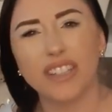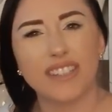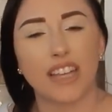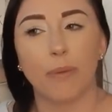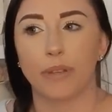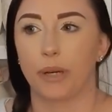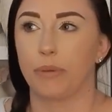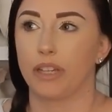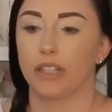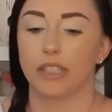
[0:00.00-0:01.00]
Let's stop there
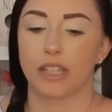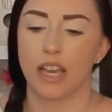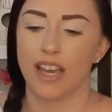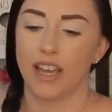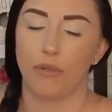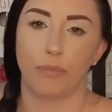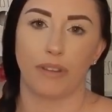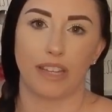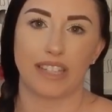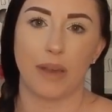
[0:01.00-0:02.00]
because it would have
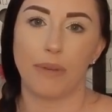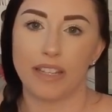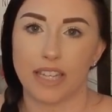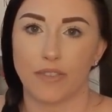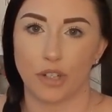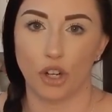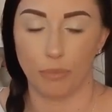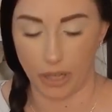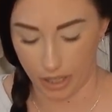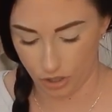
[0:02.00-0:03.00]
been like 10 minutes after
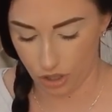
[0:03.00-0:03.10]
opening.